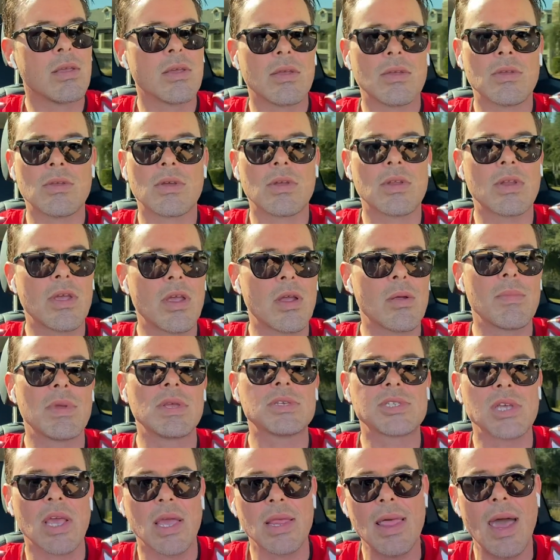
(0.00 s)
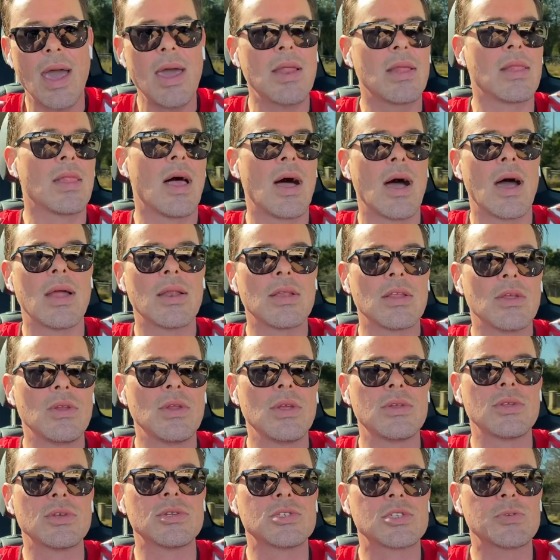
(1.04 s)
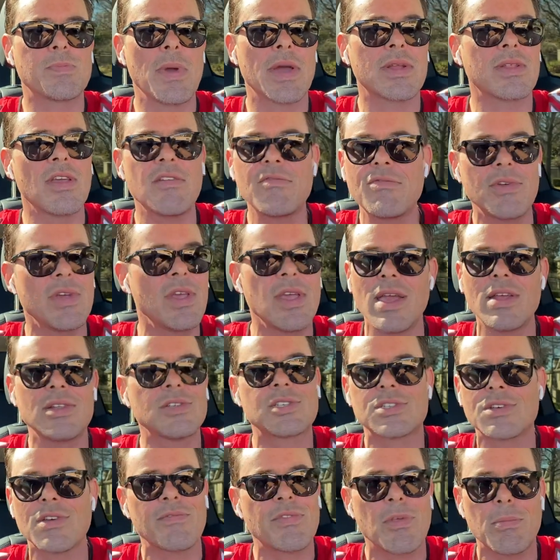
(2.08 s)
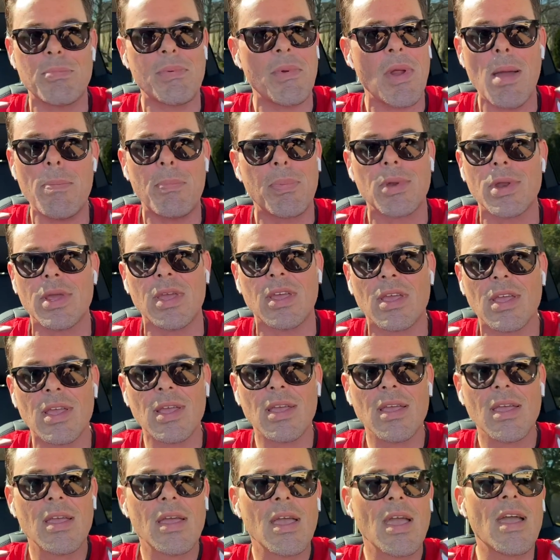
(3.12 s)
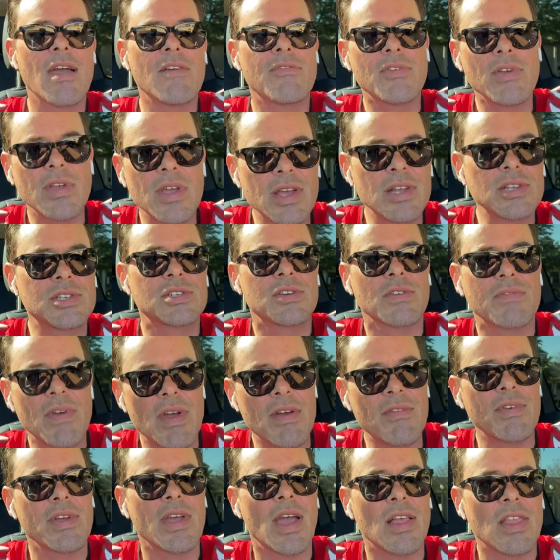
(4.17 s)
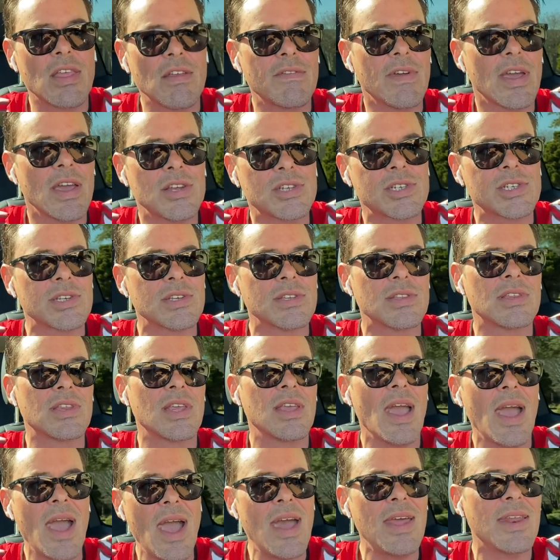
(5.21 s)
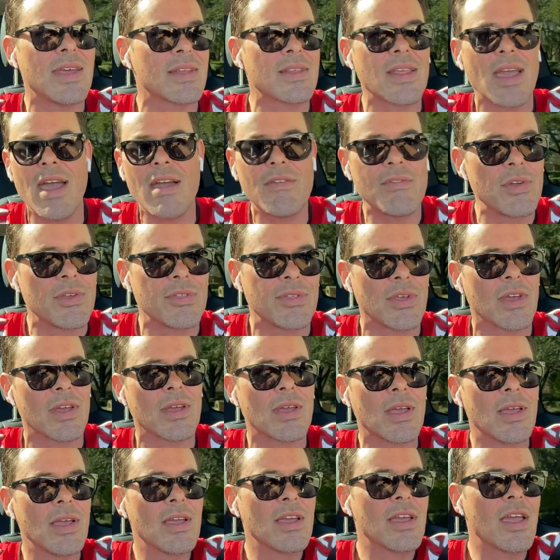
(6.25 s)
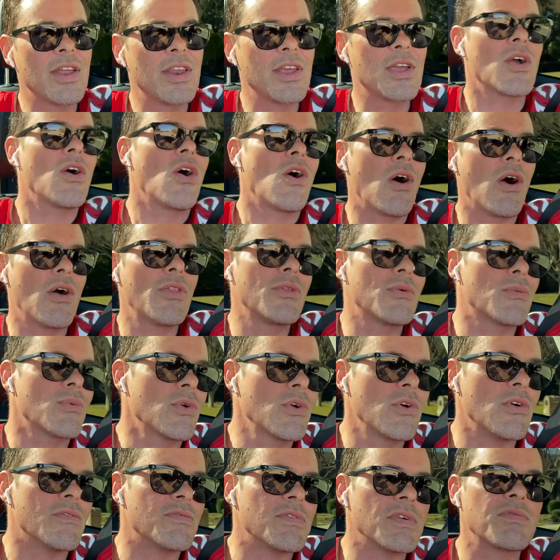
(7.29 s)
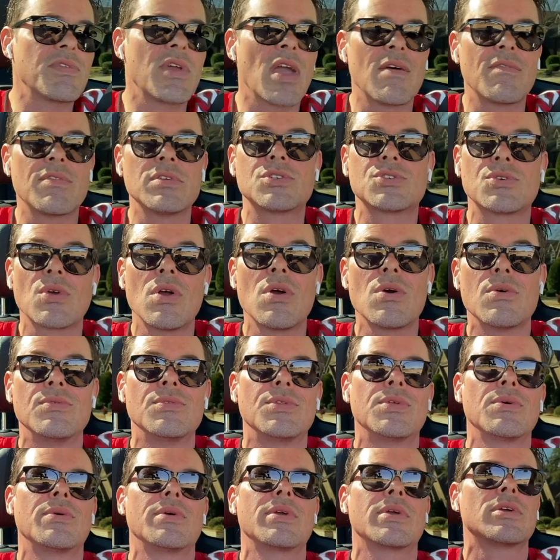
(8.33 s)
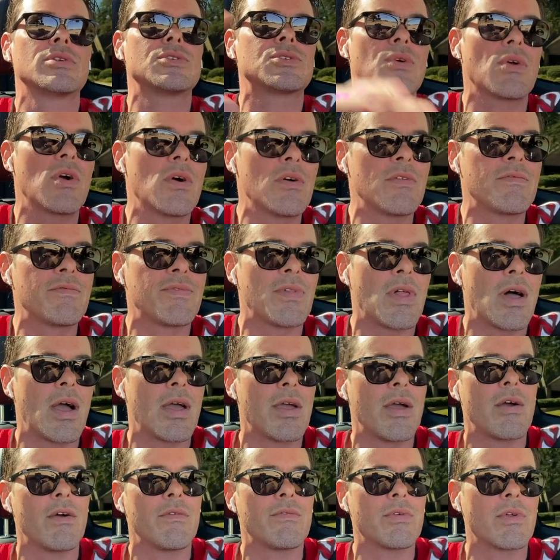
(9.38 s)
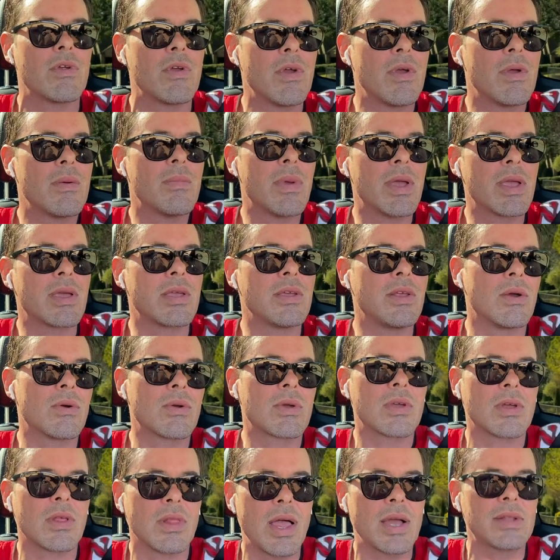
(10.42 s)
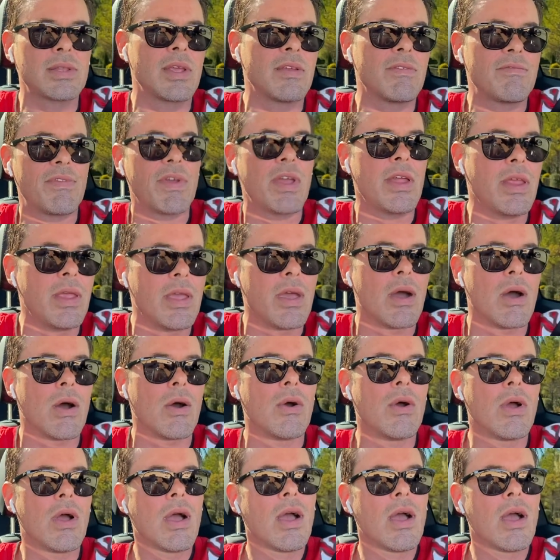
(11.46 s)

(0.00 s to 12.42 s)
You're gonna hear me say that a lot. You need to inspect every inch of the property, every inch of every elevation, the attic, everything. Getting on the roof. If you have a drone, doing a drone flyover, make, you know, collecting video.